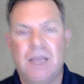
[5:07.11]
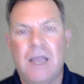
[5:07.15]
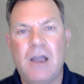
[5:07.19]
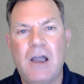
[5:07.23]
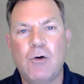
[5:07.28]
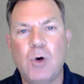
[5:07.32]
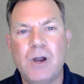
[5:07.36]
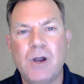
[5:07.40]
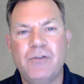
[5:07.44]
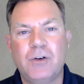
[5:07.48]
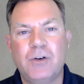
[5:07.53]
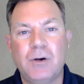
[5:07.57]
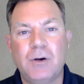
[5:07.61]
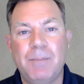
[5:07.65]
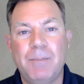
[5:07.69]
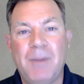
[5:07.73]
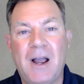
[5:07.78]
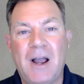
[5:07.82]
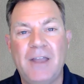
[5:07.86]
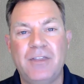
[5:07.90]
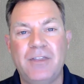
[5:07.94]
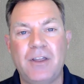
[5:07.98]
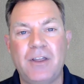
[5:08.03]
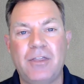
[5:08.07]
However,
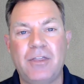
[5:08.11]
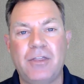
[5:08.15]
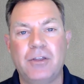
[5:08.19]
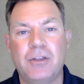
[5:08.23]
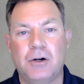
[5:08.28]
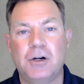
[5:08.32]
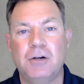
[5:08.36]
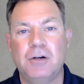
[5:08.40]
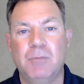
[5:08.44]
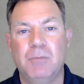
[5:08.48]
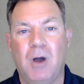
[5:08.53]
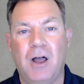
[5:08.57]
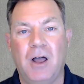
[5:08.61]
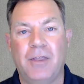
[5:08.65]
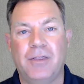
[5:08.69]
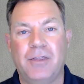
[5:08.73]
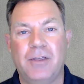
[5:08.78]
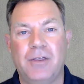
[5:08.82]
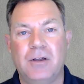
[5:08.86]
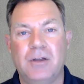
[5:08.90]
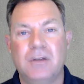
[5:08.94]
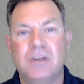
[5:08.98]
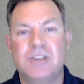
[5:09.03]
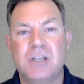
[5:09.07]
by the third
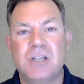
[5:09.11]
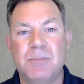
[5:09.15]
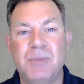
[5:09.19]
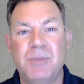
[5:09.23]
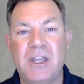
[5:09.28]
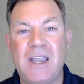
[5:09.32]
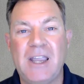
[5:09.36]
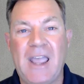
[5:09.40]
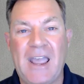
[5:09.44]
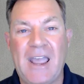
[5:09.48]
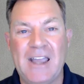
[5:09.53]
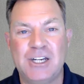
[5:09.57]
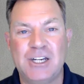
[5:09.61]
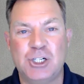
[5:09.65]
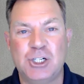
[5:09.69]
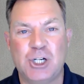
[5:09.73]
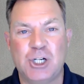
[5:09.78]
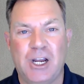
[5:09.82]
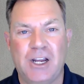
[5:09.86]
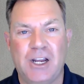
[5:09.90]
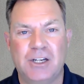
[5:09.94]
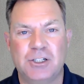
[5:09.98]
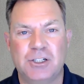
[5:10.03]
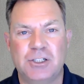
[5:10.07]
month, something had
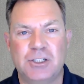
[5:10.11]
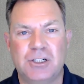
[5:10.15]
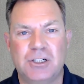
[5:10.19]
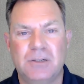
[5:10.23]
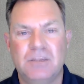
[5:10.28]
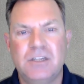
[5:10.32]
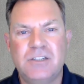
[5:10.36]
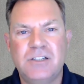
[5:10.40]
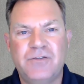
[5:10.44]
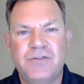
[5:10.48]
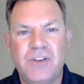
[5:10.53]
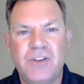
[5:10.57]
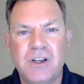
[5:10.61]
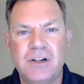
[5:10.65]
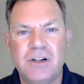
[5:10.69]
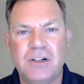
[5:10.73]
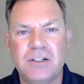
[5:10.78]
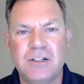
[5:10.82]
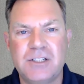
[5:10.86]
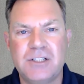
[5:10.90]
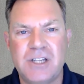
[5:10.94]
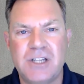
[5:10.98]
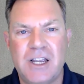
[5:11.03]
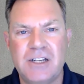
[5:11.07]
changed. His
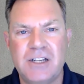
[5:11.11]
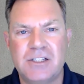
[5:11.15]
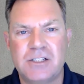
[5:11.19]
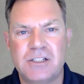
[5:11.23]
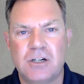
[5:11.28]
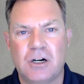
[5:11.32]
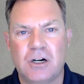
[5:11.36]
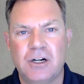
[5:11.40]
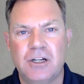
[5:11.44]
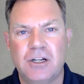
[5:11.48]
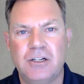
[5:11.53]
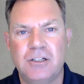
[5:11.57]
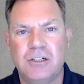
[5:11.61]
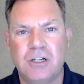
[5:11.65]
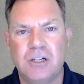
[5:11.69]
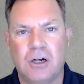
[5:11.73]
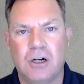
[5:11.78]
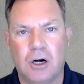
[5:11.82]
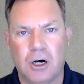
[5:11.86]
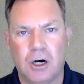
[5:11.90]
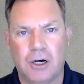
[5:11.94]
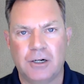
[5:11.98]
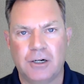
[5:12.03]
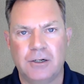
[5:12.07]
fingers had started to
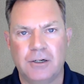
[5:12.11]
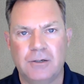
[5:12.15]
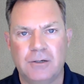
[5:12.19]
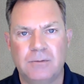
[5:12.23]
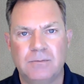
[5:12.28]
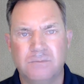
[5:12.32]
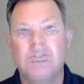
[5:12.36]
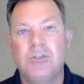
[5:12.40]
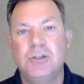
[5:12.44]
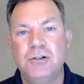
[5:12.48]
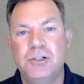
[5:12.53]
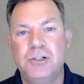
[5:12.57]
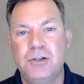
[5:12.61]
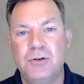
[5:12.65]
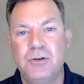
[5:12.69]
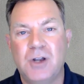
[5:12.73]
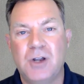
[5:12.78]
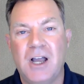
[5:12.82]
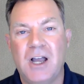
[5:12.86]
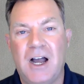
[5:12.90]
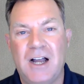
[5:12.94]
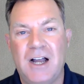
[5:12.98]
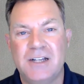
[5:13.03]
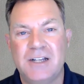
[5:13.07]
harden. Due to
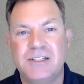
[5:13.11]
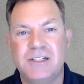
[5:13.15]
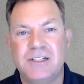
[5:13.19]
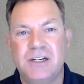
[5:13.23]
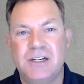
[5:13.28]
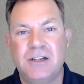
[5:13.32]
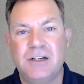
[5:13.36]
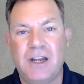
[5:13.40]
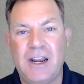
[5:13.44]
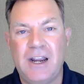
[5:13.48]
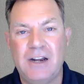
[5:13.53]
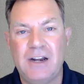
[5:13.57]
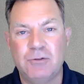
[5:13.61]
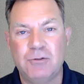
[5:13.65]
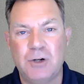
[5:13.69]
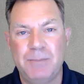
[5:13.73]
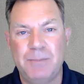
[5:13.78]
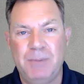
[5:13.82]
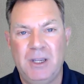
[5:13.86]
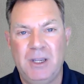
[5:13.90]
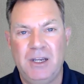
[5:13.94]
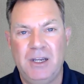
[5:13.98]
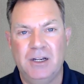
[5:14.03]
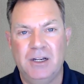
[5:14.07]
constant and
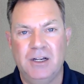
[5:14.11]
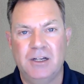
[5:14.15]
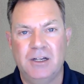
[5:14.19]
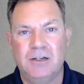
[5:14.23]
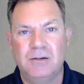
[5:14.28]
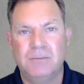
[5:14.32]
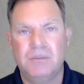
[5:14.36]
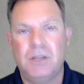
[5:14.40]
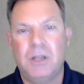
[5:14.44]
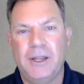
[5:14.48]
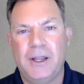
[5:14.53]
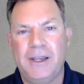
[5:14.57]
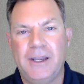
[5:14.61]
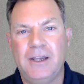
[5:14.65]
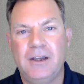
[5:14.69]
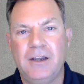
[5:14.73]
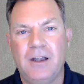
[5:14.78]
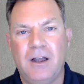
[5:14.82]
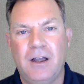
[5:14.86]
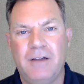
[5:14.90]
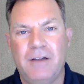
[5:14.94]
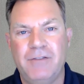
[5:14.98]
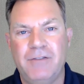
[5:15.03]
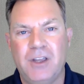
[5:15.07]
repeated
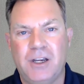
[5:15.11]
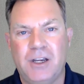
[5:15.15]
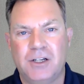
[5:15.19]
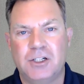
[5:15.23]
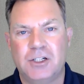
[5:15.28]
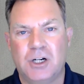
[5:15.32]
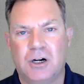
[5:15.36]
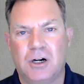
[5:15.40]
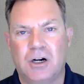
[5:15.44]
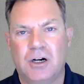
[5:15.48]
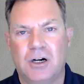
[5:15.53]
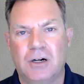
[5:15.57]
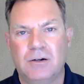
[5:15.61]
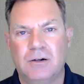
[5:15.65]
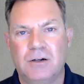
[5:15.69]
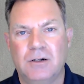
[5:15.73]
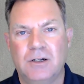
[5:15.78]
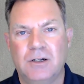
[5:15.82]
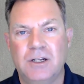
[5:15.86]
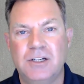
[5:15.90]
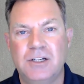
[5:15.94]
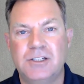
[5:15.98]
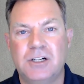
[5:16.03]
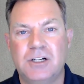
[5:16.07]
playing of the guitar,
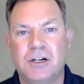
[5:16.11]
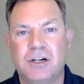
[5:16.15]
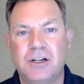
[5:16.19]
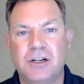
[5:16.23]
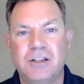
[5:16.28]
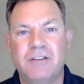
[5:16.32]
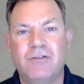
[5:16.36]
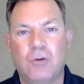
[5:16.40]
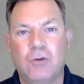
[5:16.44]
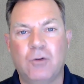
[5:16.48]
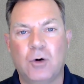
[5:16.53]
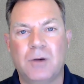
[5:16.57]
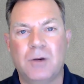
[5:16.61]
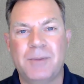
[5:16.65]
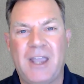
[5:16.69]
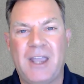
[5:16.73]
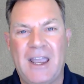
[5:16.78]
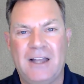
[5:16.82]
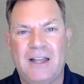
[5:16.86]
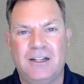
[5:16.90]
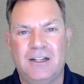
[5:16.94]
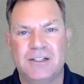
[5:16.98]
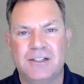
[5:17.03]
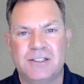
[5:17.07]
he started to form
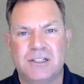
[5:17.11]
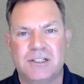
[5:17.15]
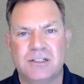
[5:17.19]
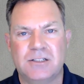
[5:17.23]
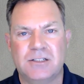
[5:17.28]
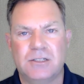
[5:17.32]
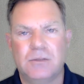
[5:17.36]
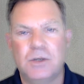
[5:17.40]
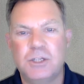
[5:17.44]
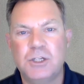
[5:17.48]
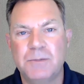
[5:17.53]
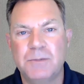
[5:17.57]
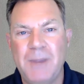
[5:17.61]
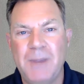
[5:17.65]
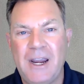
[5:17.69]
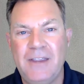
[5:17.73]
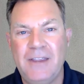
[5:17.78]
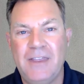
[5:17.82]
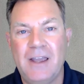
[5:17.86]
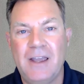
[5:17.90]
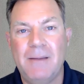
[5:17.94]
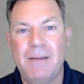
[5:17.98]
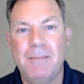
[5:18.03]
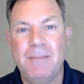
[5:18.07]
calluses, which
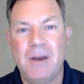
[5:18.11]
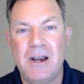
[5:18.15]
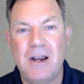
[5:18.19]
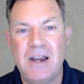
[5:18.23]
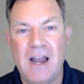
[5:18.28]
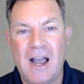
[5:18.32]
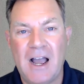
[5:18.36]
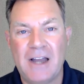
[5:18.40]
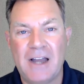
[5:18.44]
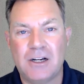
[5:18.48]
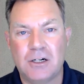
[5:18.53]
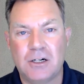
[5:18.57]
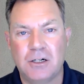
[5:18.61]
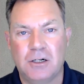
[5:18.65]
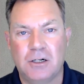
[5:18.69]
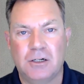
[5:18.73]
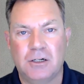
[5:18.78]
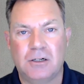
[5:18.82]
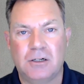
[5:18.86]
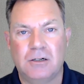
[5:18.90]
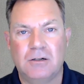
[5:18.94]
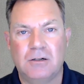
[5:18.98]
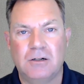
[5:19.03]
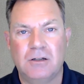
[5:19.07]
made them not
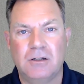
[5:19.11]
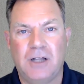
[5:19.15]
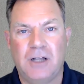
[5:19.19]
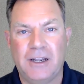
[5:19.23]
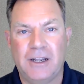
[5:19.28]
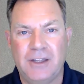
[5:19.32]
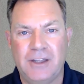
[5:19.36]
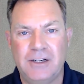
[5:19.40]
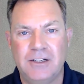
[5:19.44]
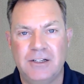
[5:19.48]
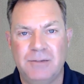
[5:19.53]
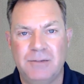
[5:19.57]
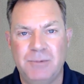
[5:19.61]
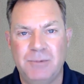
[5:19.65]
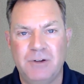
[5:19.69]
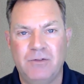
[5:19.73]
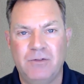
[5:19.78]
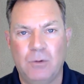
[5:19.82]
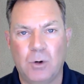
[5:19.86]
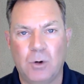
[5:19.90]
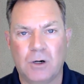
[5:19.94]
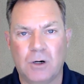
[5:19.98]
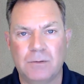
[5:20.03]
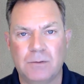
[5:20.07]
hurt like they did
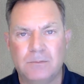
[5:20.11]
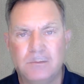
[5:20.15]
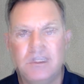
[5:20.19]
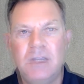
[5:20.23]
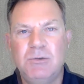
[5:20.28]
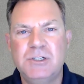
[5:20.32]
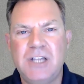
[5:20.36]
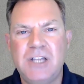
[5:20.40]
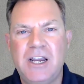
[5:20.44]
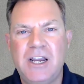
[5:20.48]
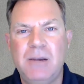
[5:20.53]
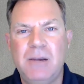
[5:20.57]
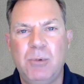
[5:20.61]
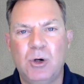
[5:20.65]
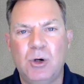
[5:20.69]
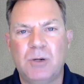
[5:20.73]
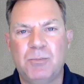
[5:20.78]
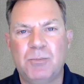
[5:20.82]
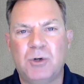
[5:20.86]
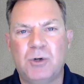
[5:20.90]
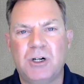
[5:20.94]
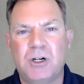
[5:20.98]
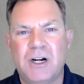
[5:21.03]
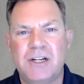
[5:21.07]
before. He was able
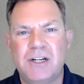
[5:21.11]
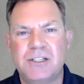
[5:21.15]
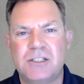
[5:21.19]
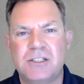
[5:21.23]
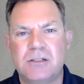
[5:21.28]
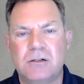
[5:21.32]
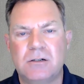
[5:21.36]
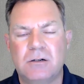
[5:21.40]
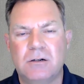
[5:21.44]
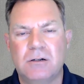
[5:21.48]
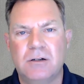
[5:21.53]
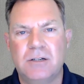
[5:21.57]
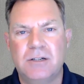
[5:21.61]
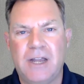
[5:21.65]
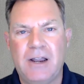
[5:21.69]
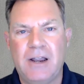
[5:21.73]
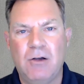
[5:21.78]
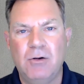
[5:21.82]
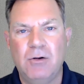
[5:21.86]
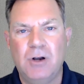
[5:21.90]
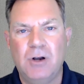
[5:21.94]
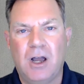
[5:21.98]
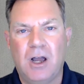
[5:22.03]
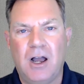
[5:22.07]
to press
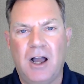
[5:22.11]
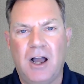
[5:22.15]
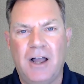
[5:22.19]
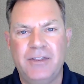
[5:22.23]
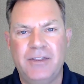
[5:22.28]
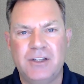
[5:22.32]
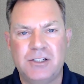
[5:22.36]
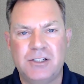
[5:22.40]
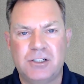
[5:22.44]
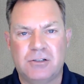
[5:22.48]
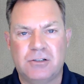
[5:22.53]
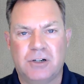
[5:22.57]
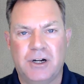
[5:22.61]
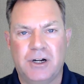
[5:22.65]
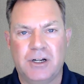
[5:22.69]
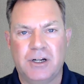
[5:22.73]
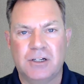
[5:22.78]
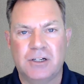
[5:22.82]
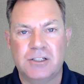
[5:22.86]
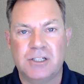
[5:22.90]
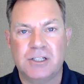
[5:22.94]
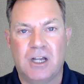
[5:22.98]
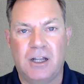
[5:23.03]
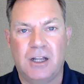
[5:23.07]
down on the
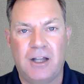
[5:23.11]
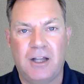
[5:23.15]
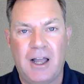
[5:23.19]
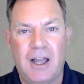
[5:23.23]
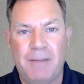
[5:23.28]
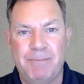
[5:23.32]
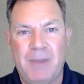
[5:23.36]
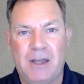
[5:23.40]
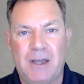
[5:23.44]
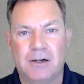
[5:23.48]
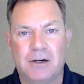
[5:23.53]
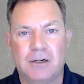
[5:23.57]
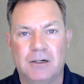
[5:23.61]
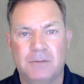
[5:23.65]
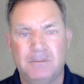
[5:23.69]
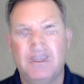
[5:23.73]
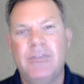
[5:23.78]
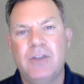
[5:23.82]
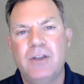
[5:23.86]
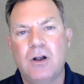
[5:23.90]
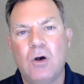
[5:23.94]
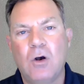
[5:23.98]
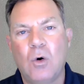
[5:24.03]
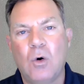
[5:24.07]
strings a lot better,
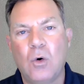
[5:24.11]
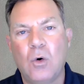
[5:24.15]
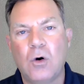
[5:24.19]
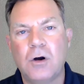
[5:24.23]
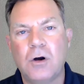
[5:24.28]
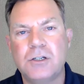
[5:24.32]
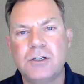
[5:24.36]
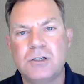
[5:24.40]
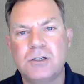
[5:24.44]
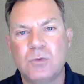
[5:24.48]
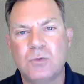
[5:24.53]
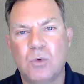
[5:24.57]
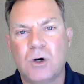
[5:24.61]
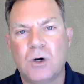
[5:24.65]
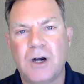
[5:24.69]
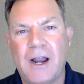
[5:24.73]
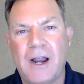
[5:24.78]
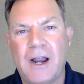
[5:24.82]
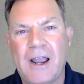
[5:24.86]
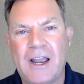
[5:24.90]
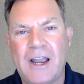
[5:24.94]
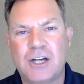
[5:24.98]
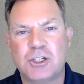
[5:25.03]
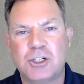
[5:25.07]
and the chords
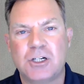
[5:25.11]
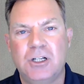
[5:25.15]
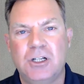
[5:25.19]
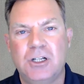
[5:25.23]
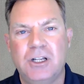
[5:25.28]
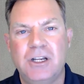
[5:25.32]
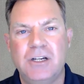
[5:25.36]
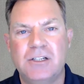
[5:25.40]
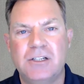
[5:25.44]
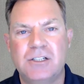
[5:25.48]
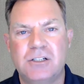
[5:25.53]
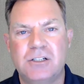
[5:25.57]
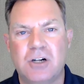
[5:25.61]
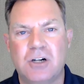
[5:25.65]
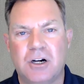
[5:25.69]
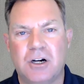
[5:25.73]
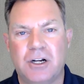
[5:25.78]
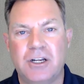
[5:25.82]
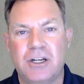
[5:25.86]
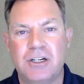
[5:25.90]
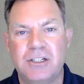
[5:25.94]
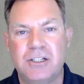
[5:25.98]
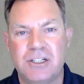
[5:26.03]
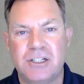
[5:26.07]
were actually
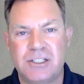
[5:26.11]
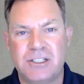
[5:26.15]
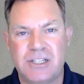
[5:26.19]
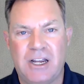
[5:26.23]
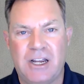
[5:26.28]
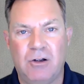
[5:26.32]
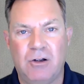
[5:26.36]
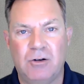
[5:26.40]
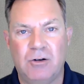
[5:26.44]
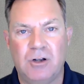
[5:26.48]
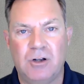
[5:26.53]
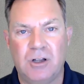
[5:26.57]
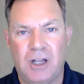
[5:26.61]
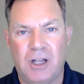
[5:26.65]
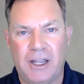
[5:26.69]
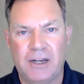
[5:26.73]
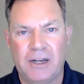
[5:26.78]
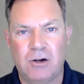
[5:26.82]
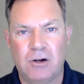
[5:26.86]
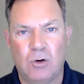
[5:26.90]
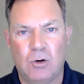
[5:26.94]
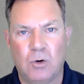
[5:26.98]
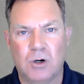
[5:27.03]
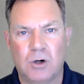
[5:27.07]
starting to sound
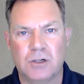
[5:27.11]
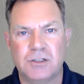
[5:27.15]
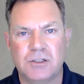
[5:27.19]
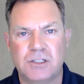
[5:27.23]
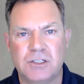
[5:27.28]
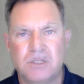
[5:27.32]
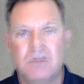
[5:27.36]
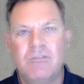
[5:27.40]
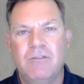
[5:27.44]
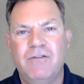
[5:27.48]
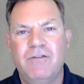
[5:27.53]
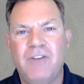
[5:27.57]
like chords.